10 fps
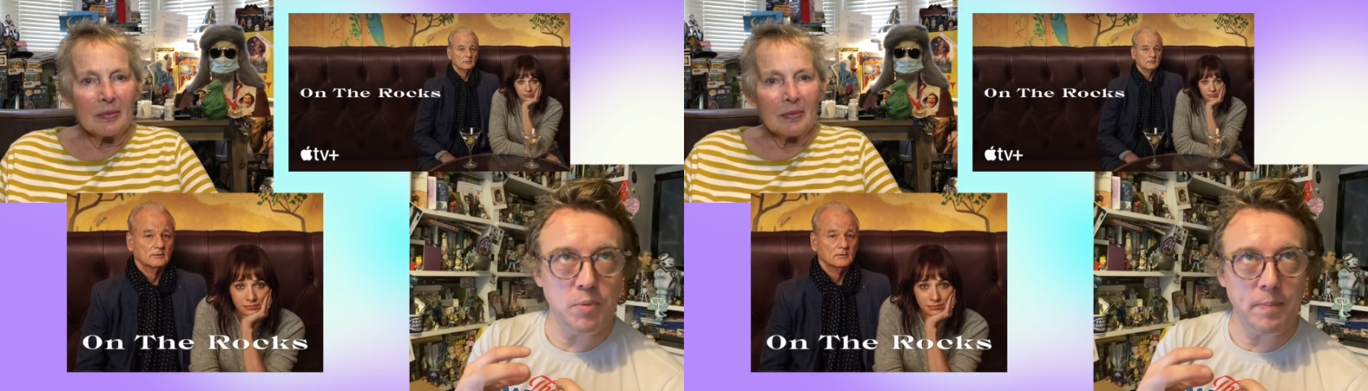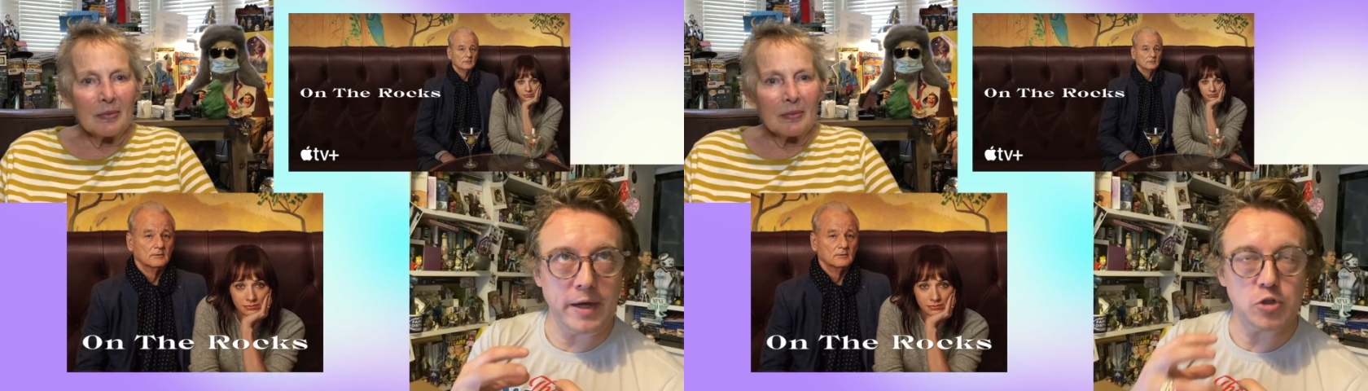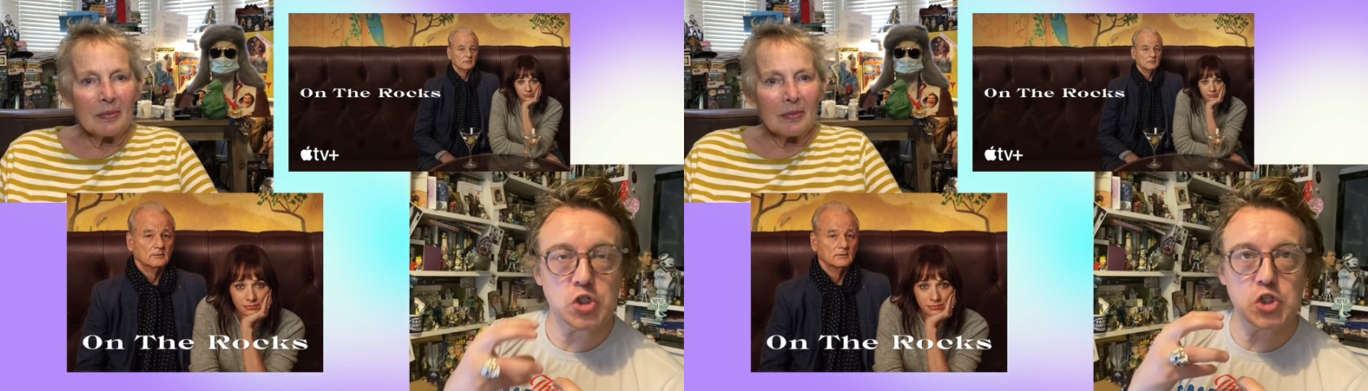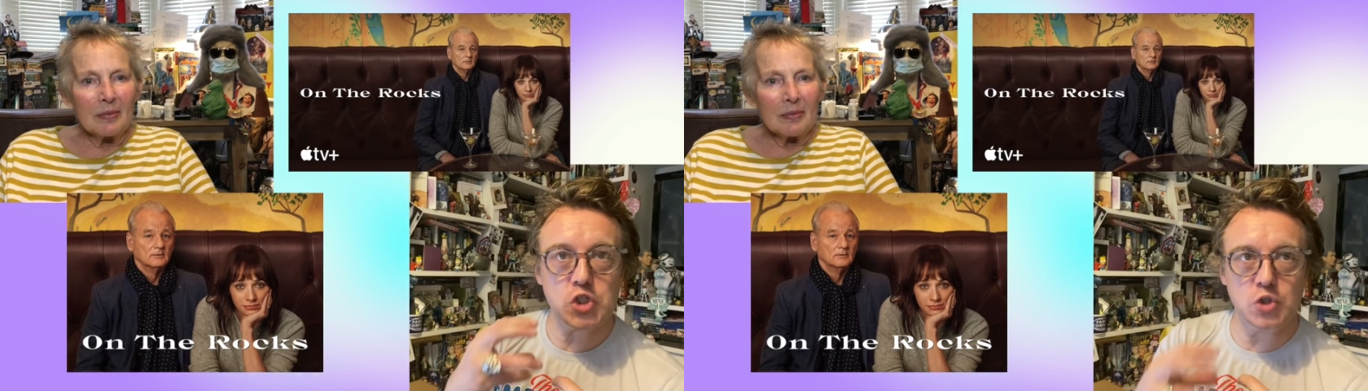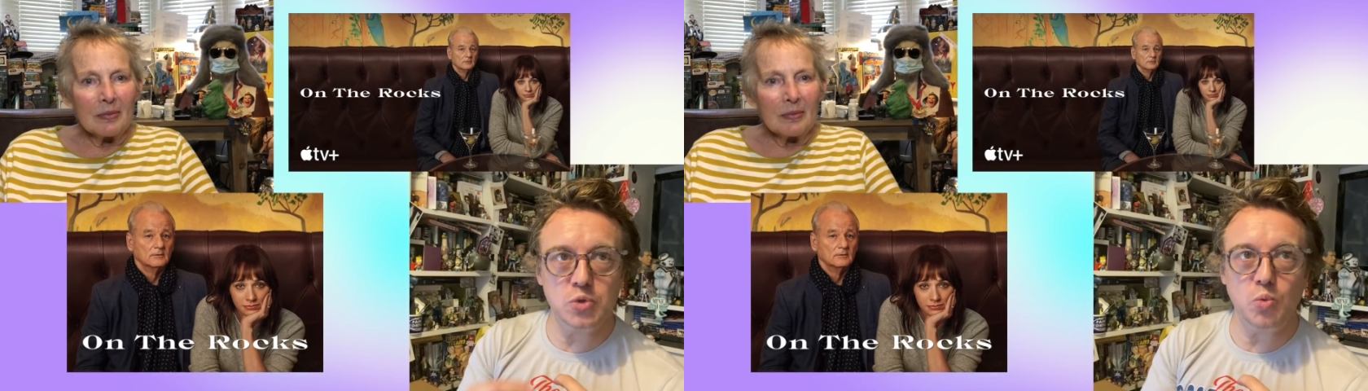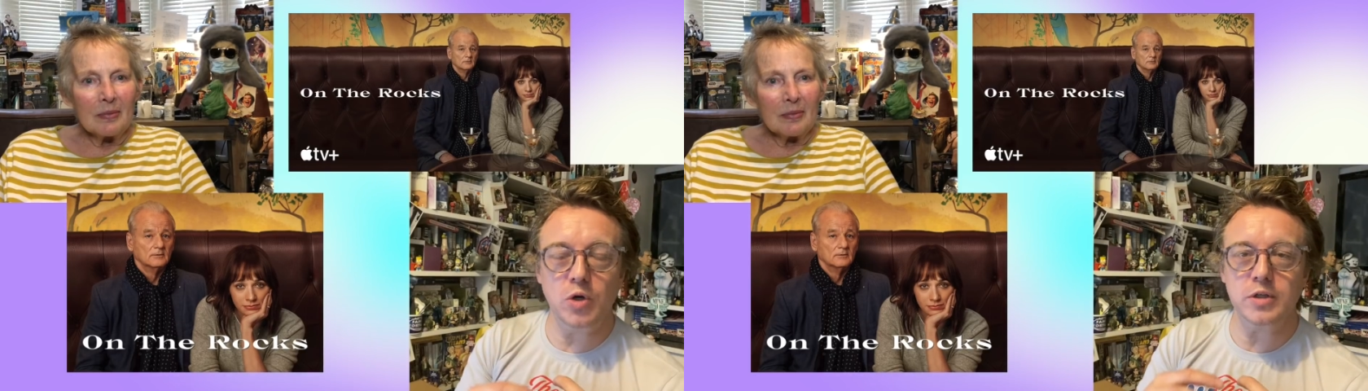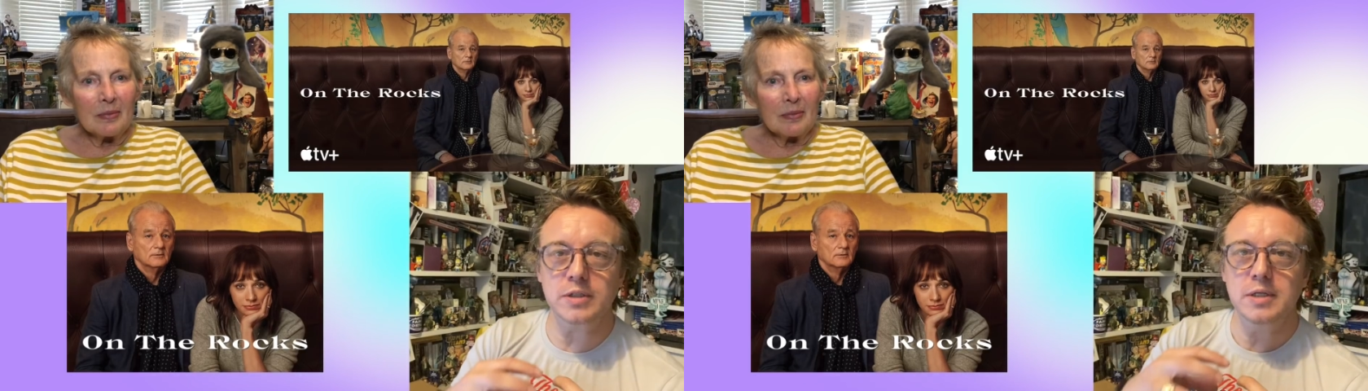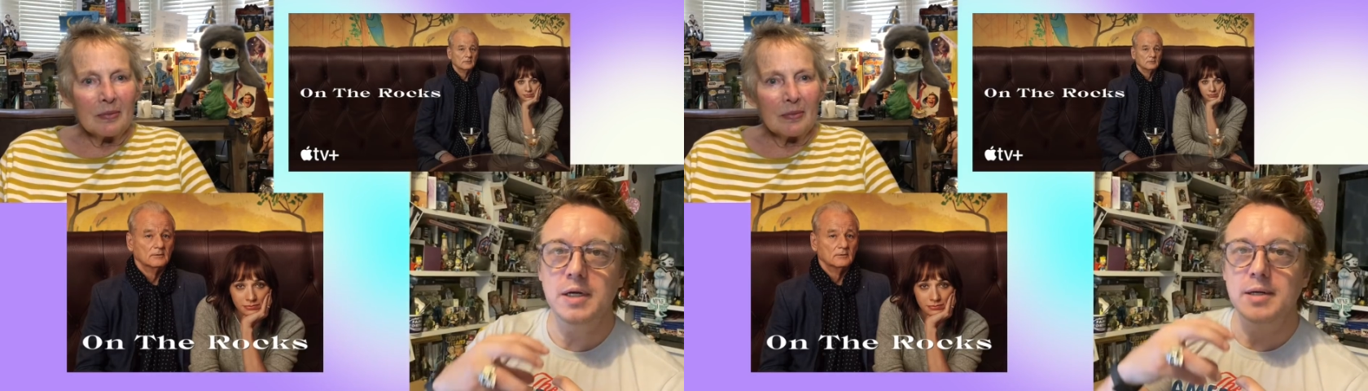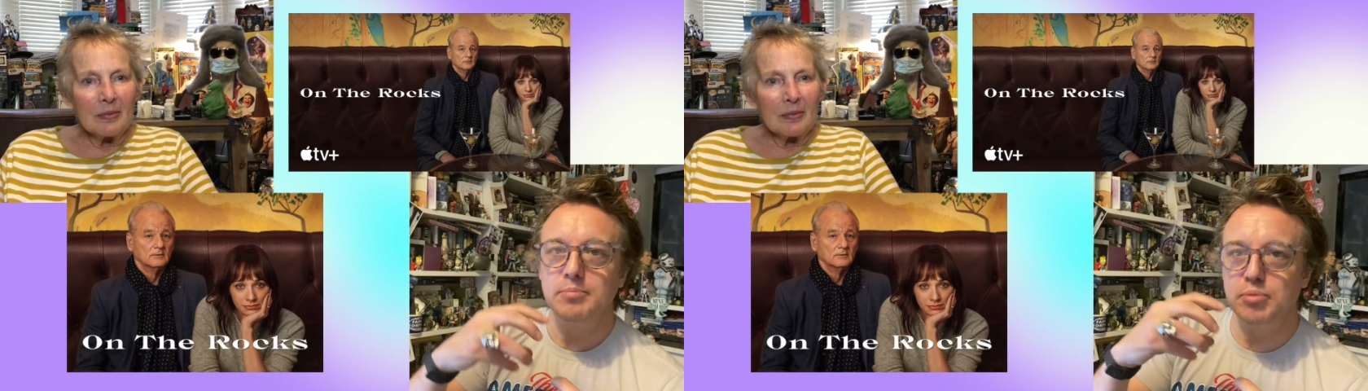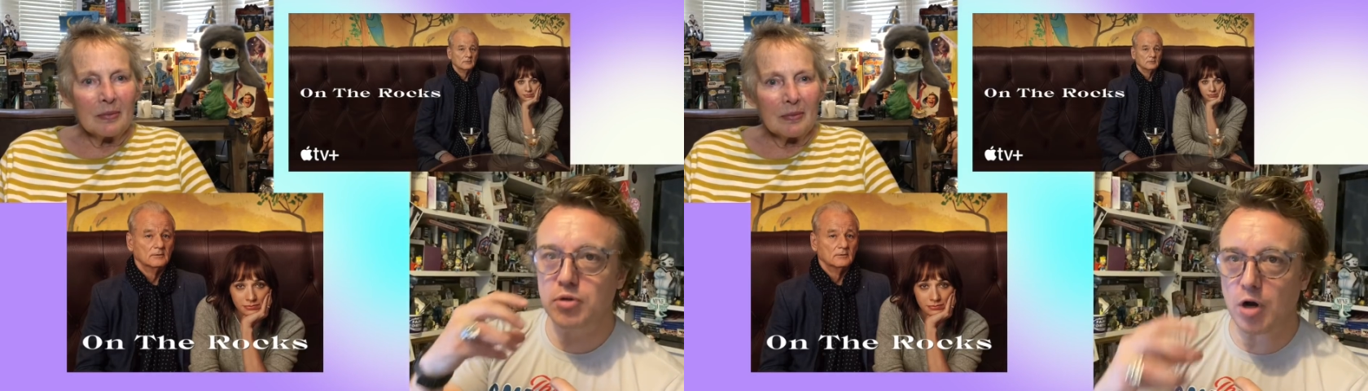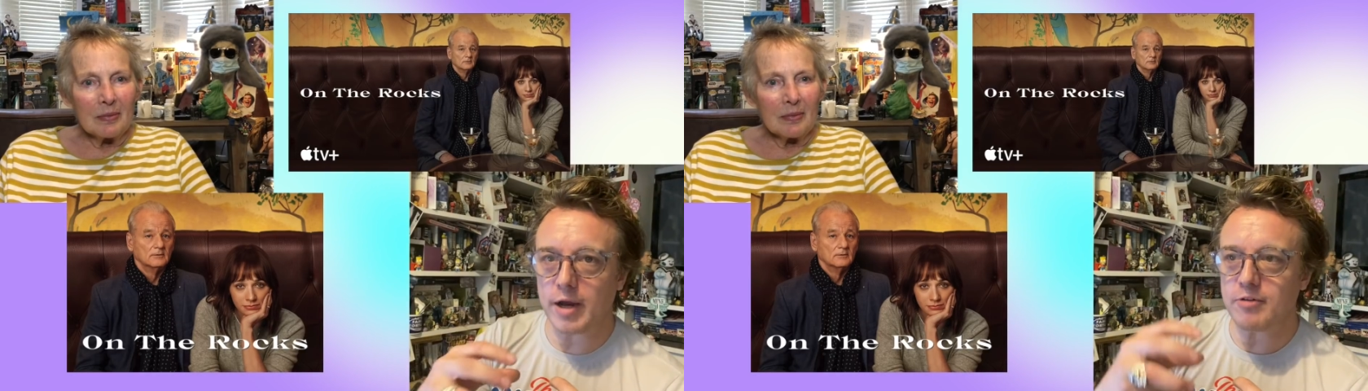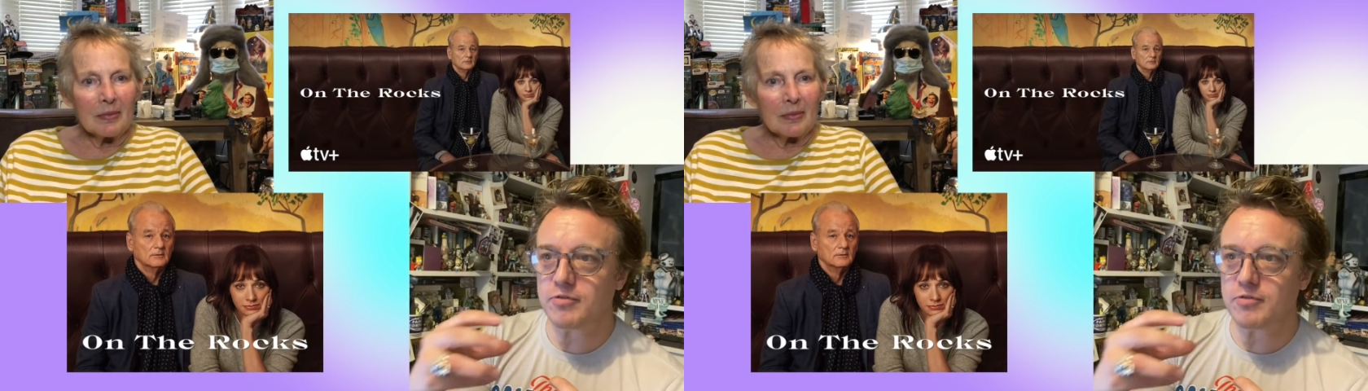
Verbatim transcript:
Speaker 1: about should one pry